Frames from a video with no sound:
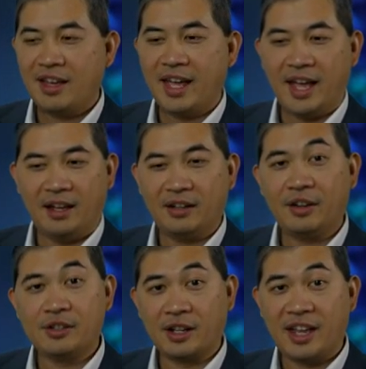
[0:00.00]
And
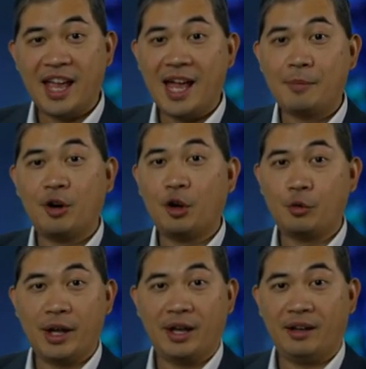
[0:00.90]
there's a camera
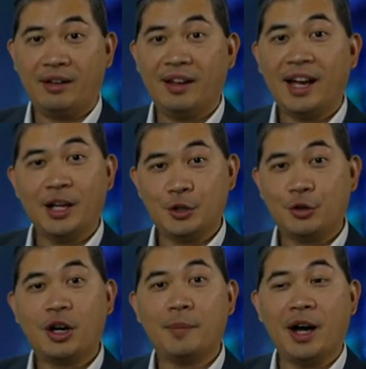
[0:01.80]
array as you
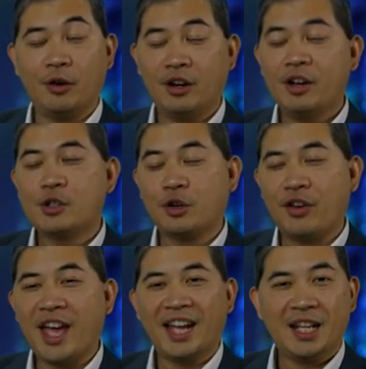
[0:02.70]
come out. So if
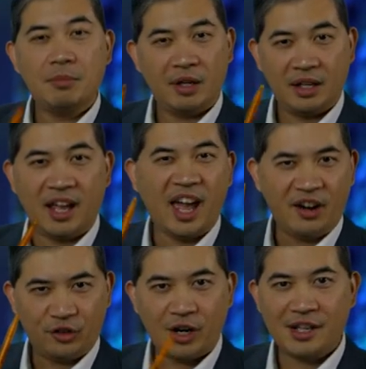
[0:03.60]
anybody
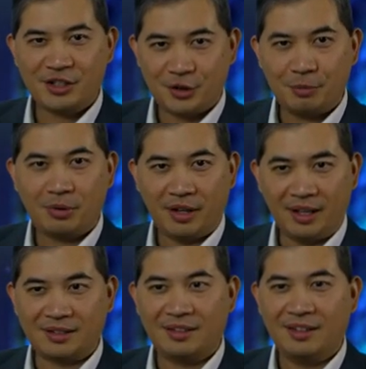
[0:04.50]
ever has a
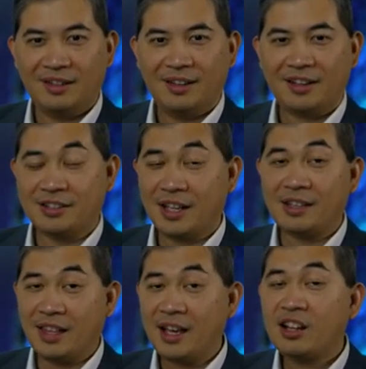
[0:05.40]
complaint, because they,
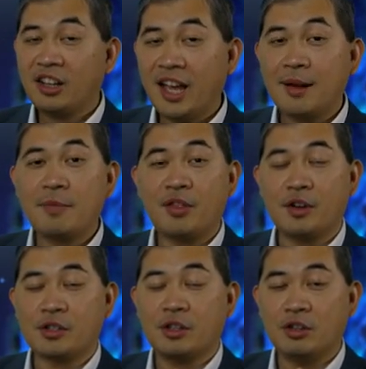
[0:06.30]
they claim that
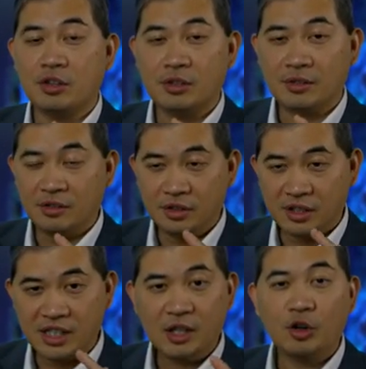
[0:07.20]
there's
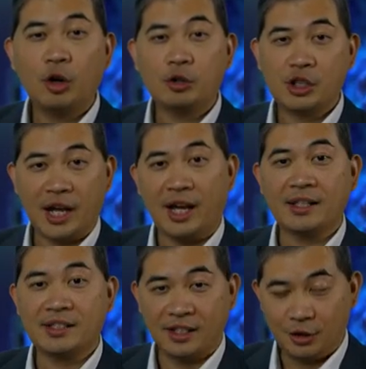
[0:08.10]
zero
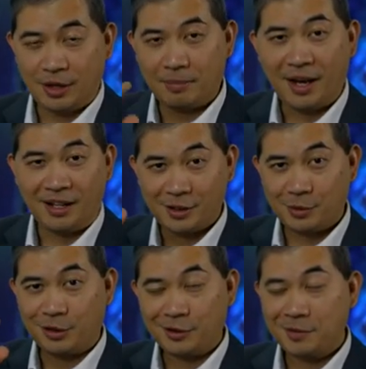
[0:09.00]
chance that you get paint
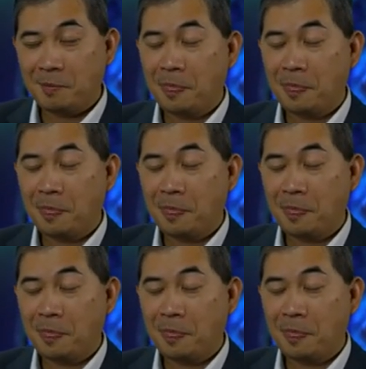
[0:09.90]
swirls